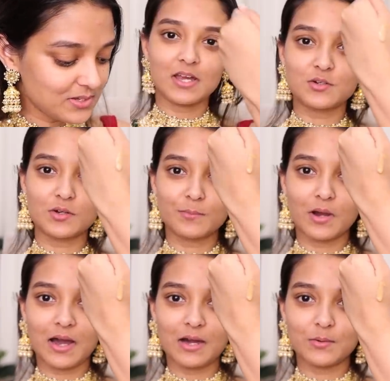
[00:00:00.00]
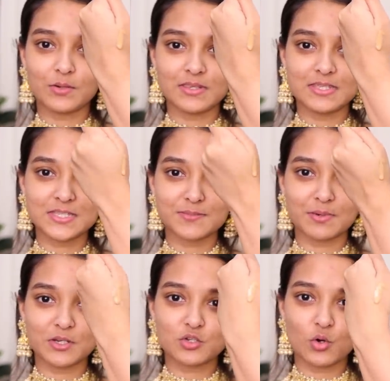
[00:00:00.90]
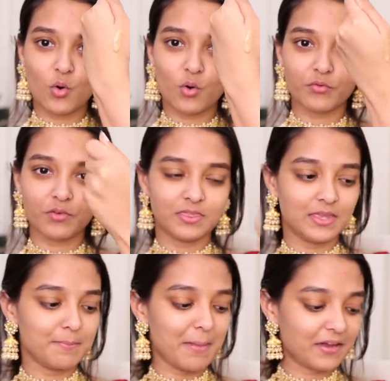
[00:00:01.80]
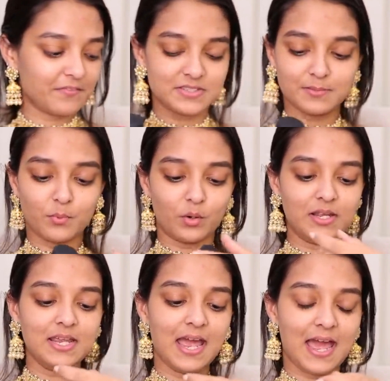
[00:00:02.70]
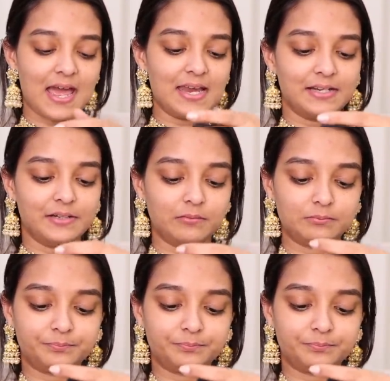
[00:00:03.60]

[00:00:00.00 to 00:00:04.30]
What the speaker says: I took out this much of the MAC Face and Body, and